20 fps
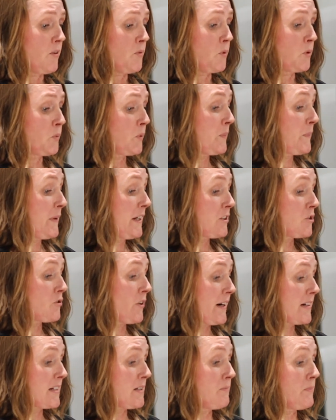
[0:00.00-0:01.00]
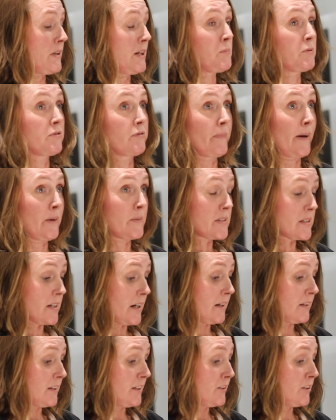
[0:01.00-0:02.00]
Would we be attracting people from
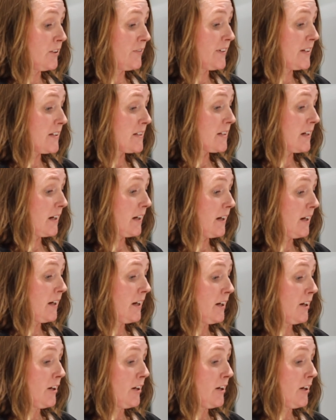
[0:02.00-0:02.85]
outside the university?